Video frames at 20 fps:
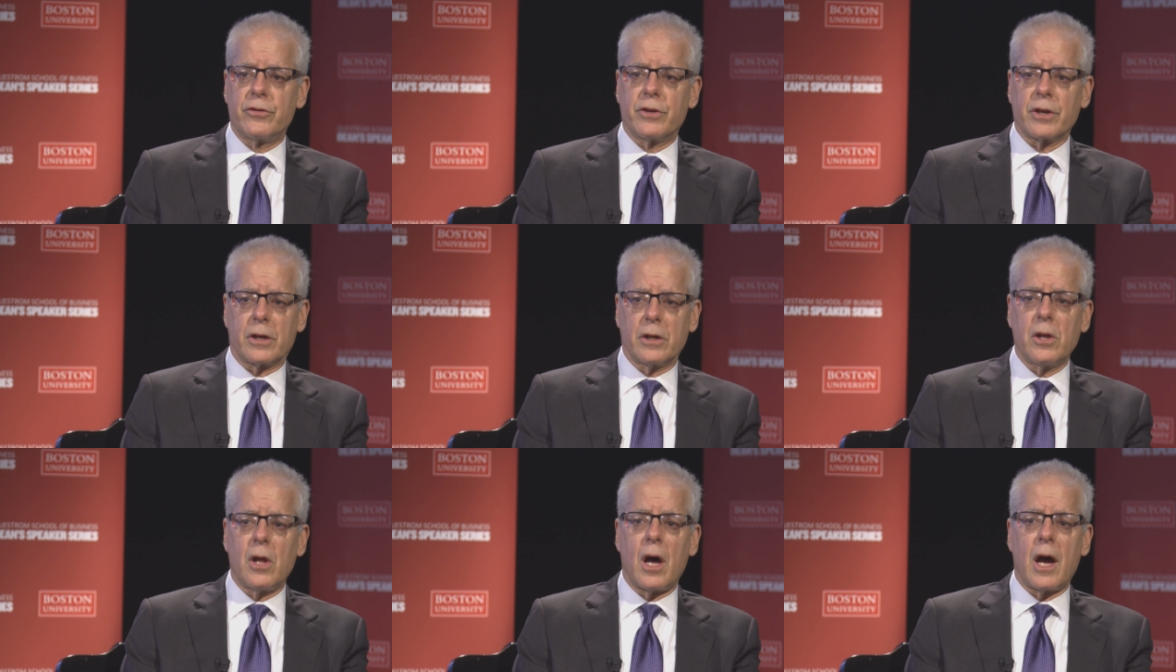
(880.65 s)

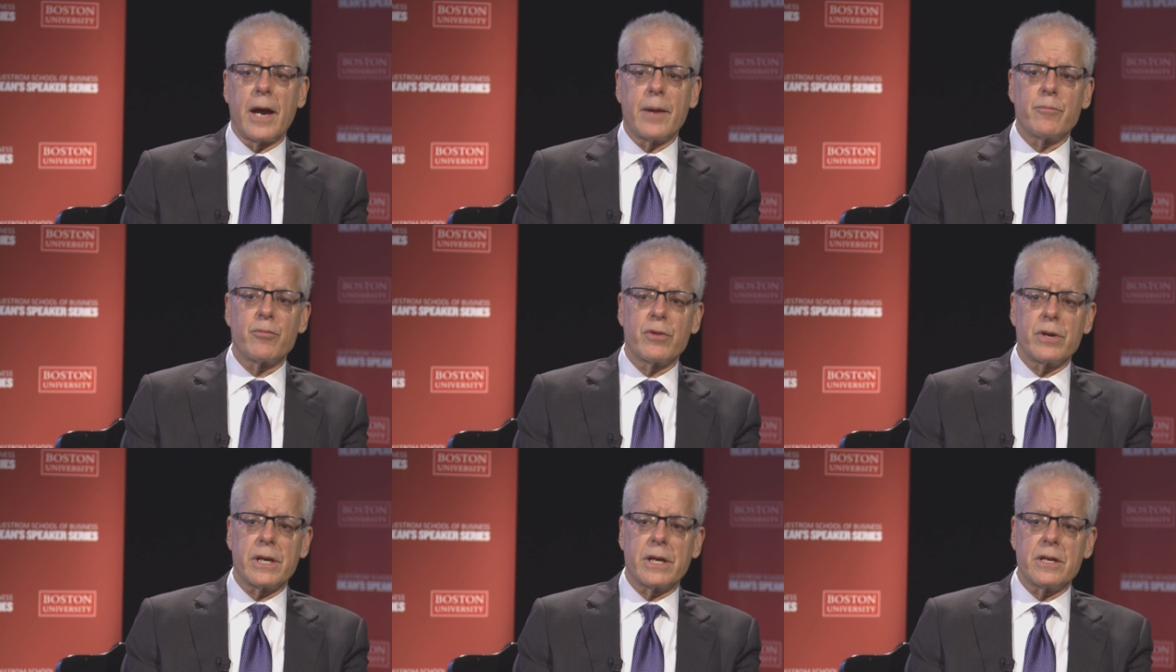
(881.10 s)
decline
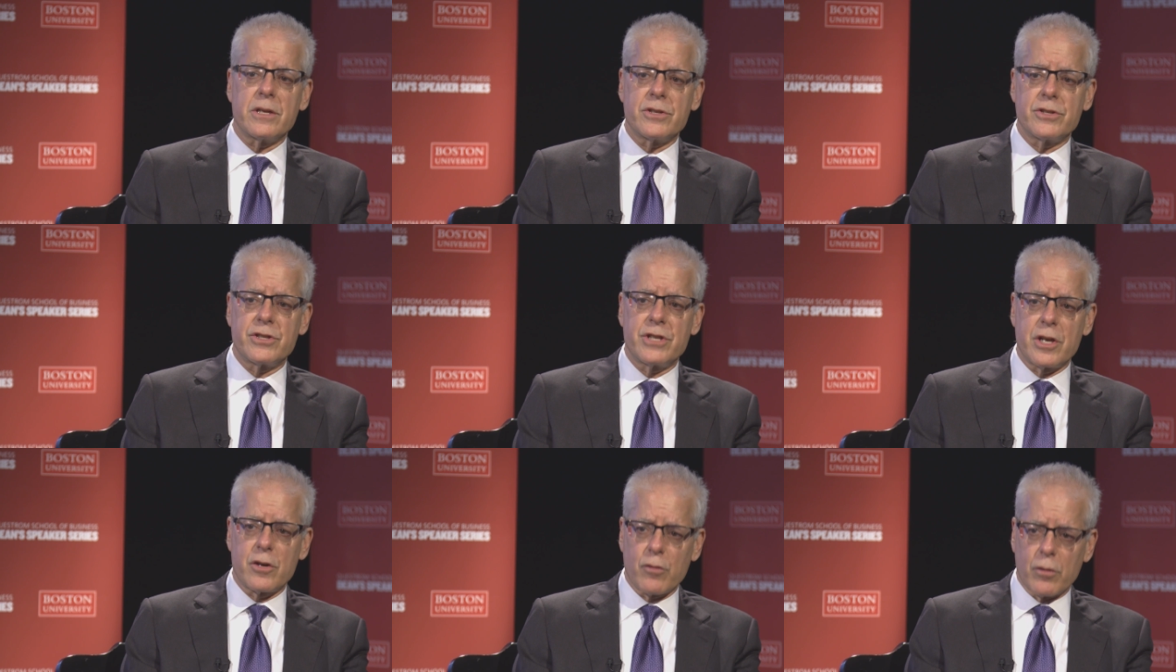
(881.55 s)
pretty
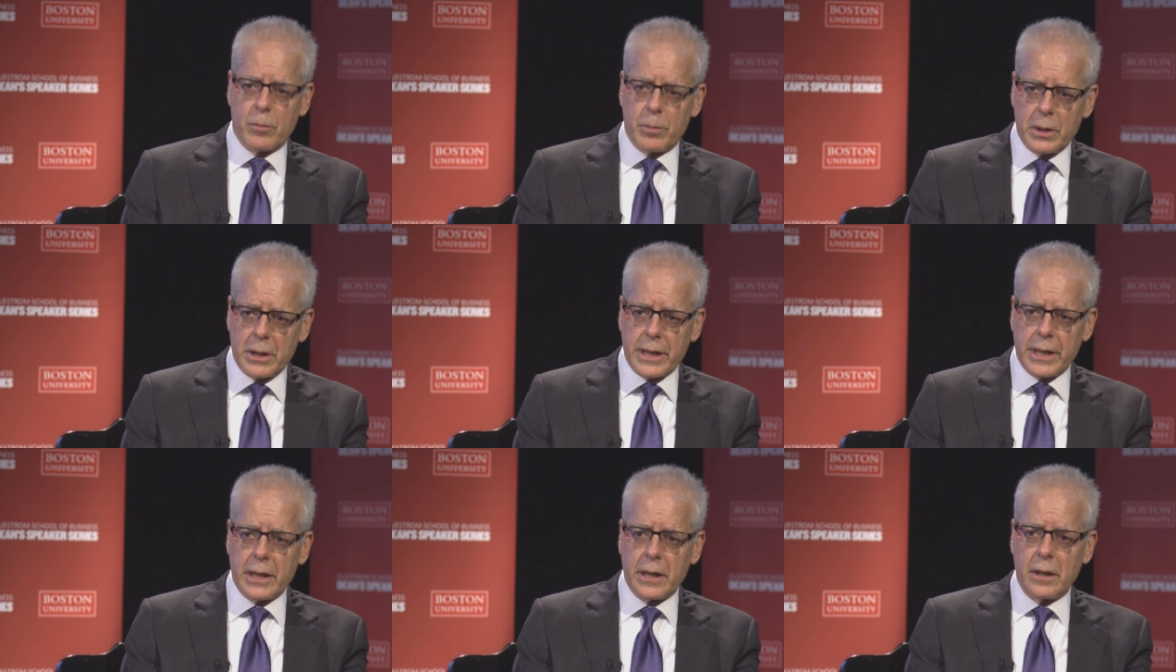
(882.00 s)

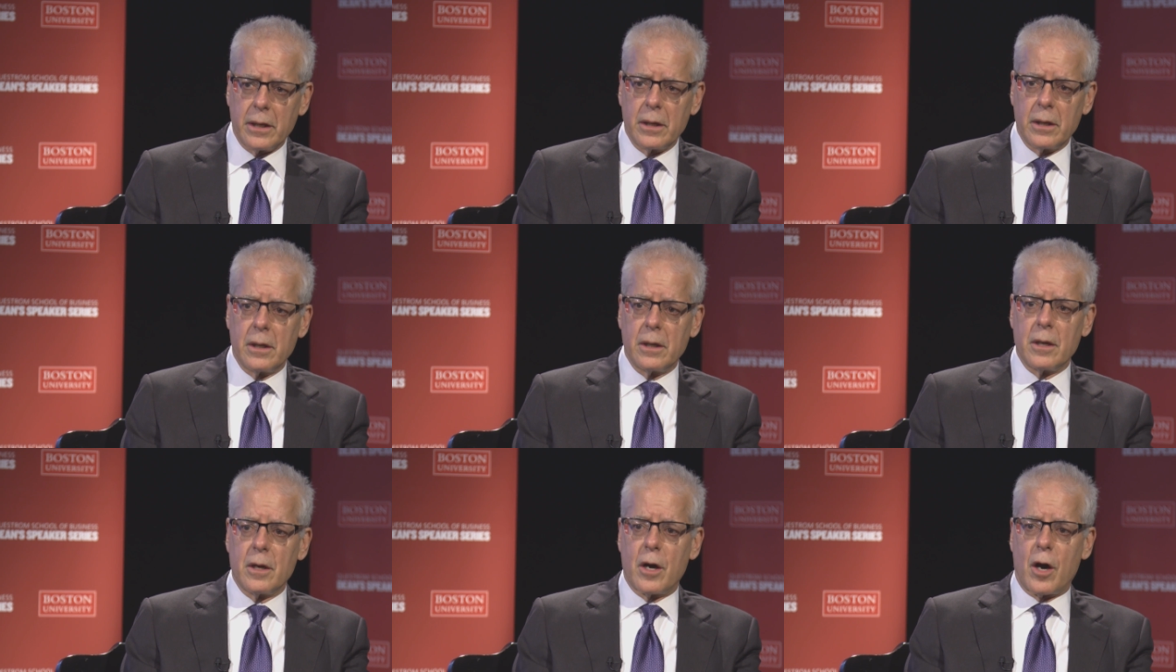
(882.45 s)
considerably mm
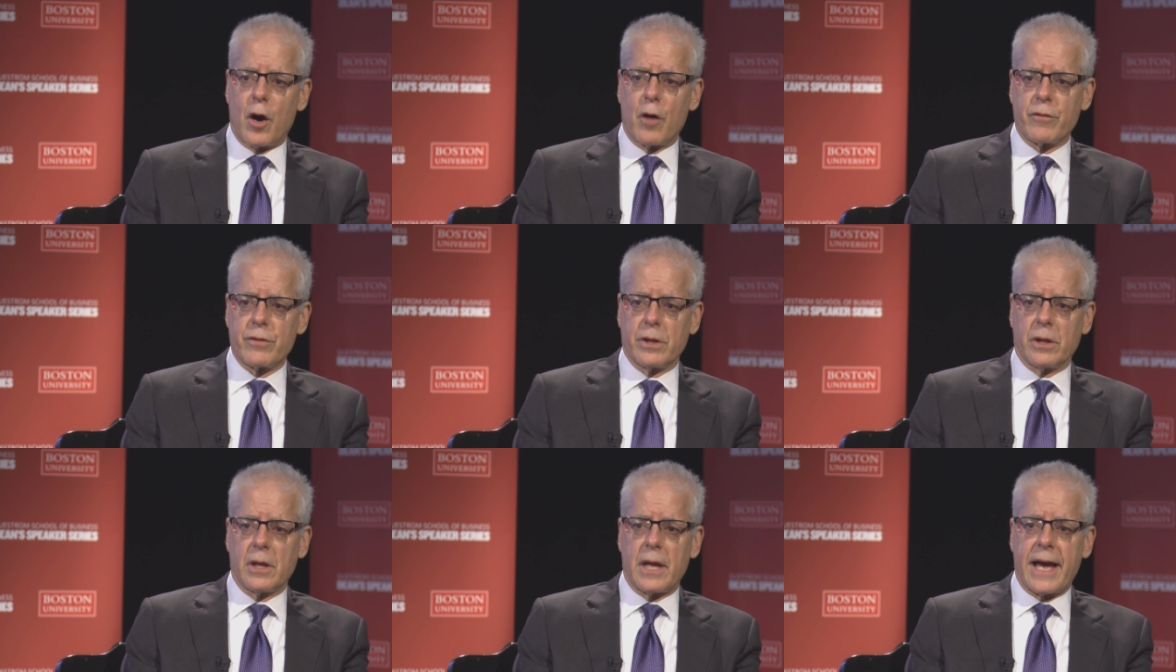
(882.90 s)
-hmm.
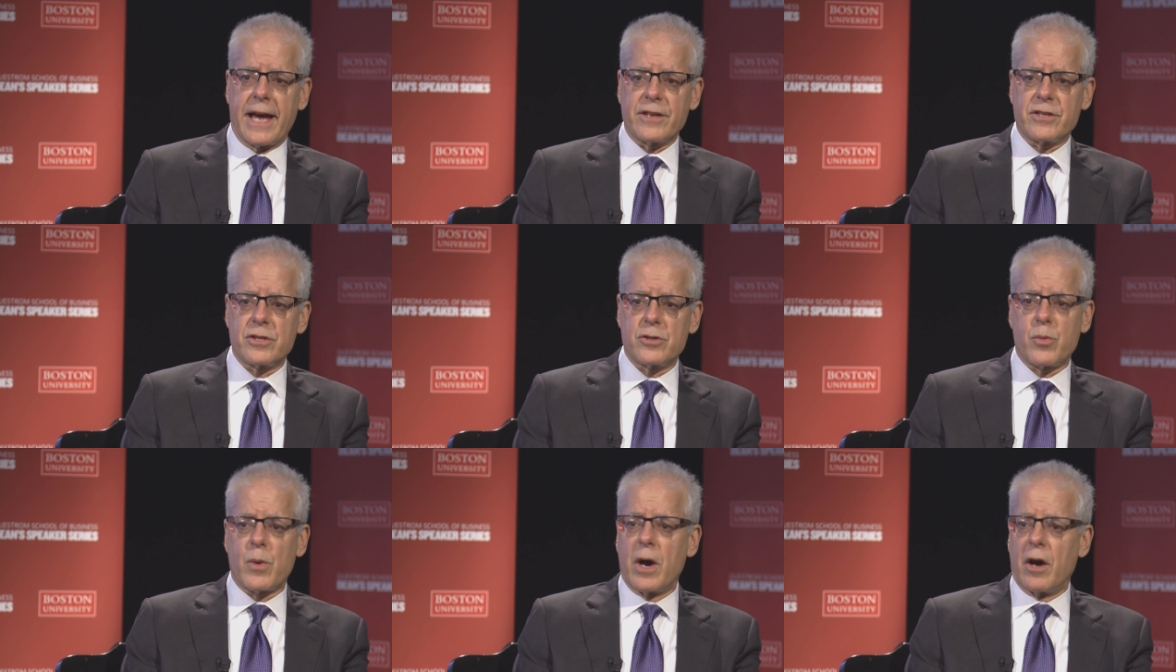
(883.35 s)
over the
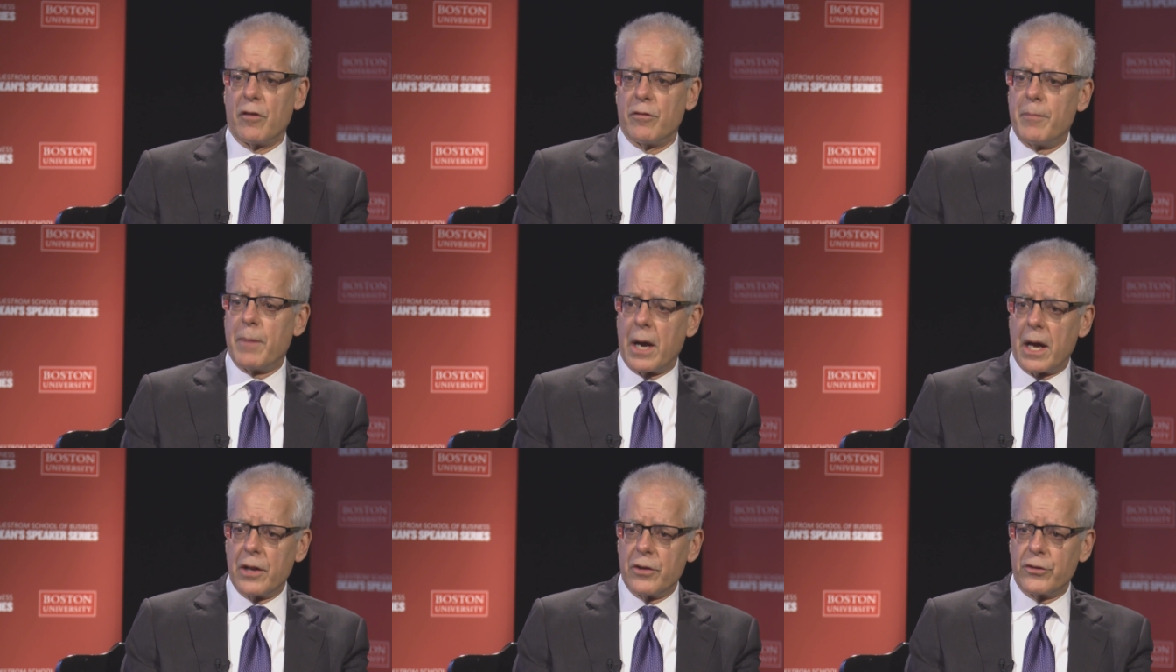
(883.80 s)
last 12
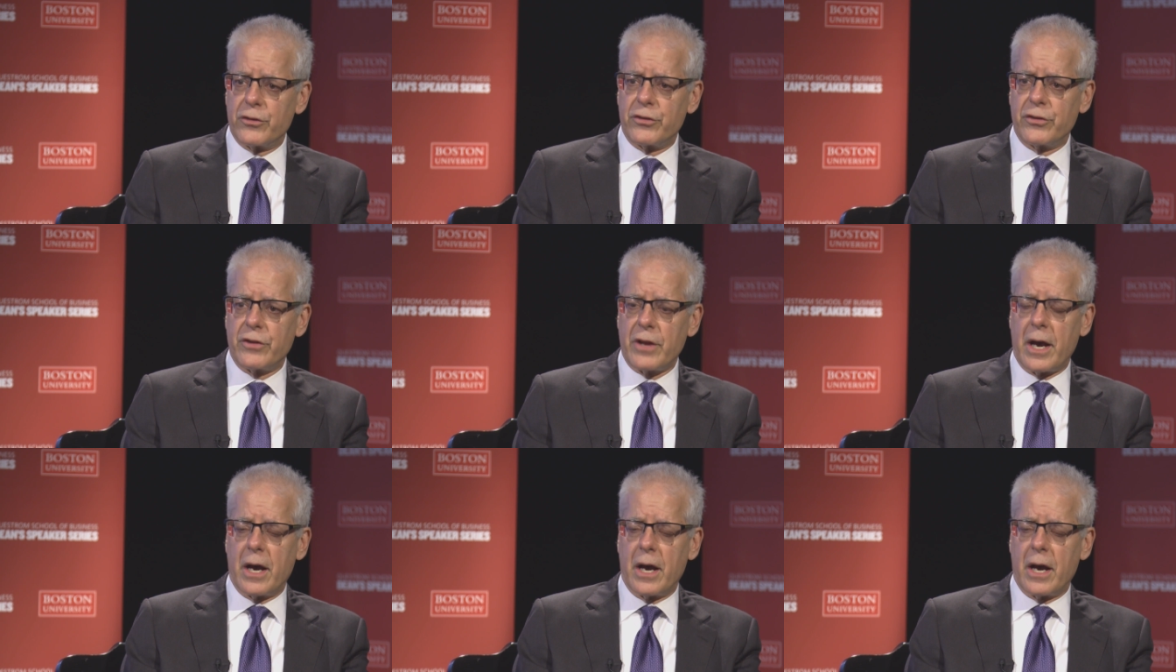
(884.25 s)
months.